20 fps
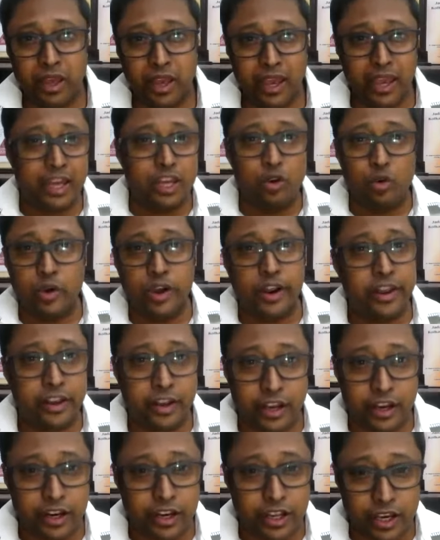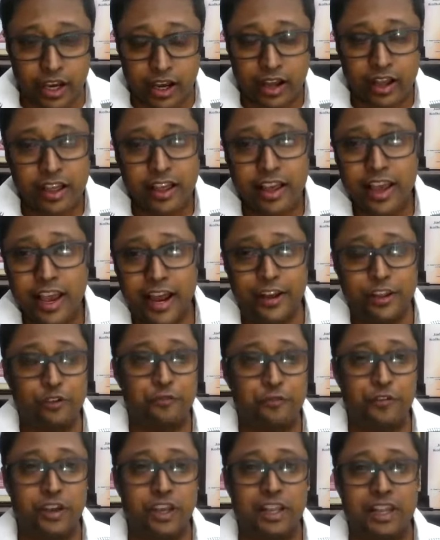anywhere in India, and you
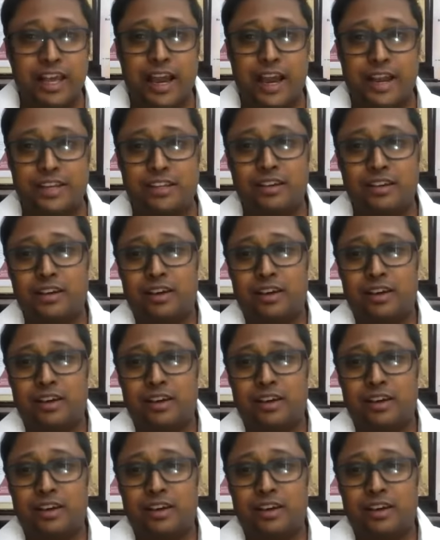feel that